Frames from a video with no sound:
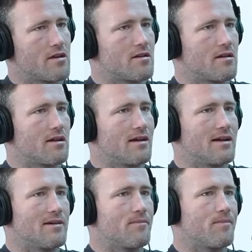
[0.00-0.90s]
And
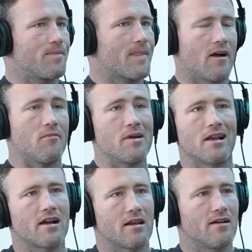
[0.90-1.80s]
I've
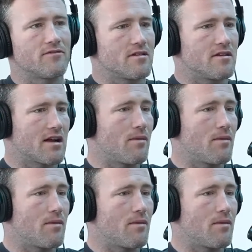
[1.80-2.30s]
been lucky enough that